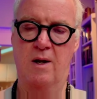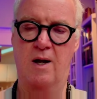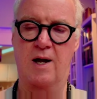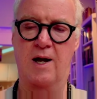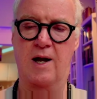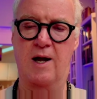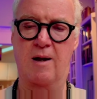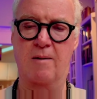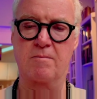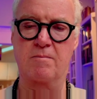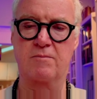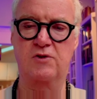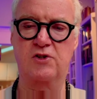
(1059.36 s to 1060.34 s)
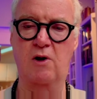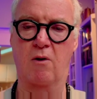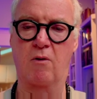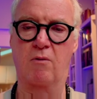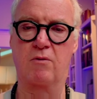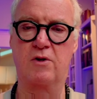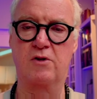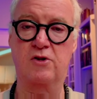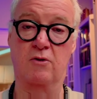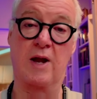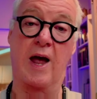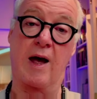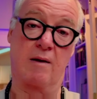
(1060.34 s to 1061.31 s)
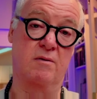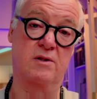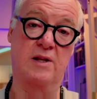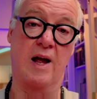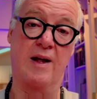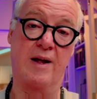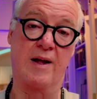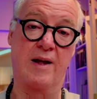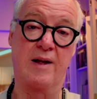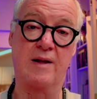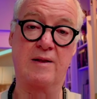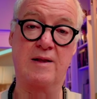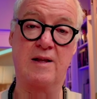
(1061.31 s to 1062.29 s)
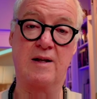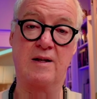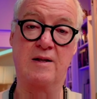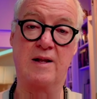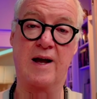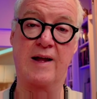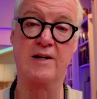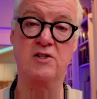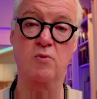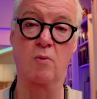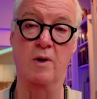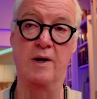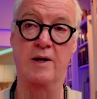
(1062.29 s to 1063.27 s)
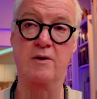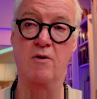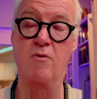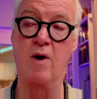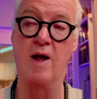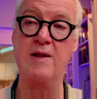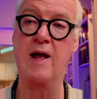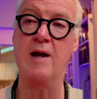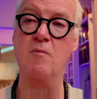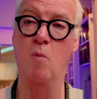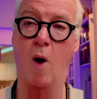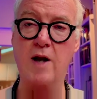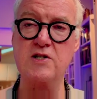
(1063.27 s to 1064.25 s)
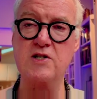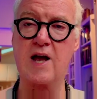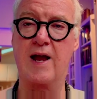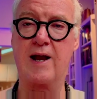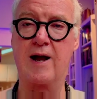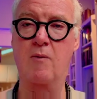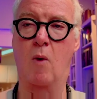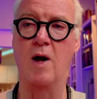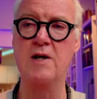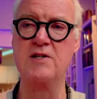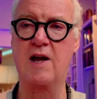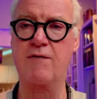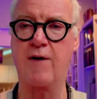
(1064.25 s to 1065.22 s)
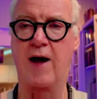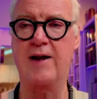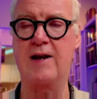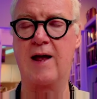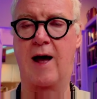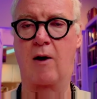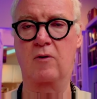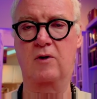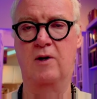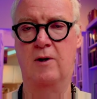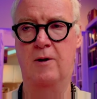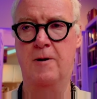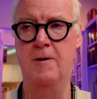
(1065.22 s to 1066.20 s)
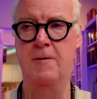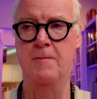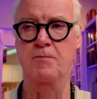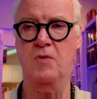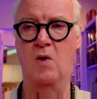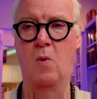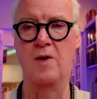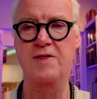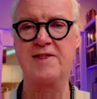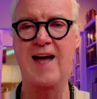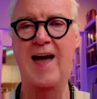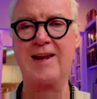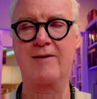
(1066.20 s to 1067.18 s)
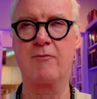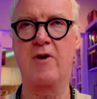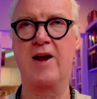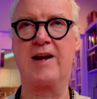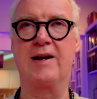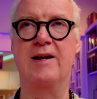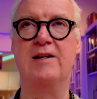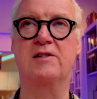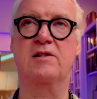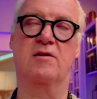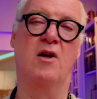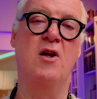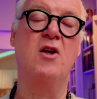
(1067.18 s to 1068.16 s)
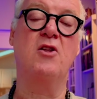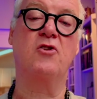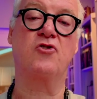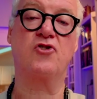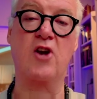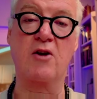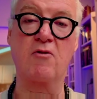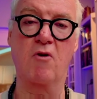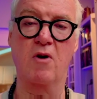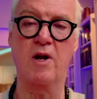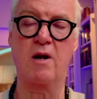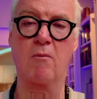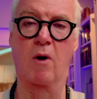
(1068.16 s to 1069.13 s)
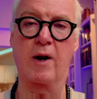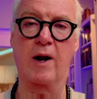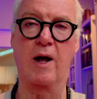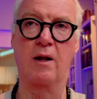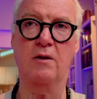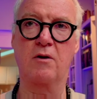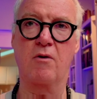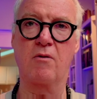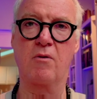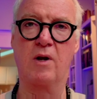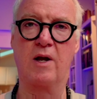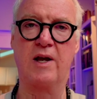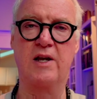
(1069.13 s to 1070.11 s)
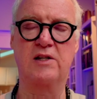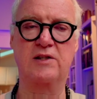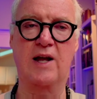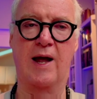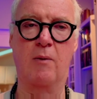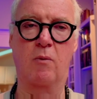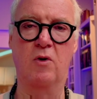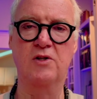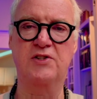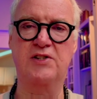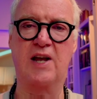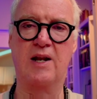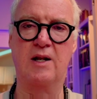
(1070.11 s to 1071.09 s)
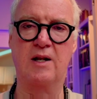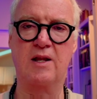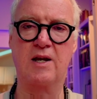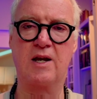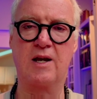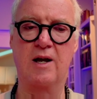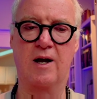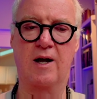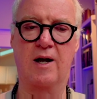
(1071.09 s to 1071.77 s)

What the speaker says: So yeah, that is what I do. And then once I find out what that rate is, generally what I'll do is I will send the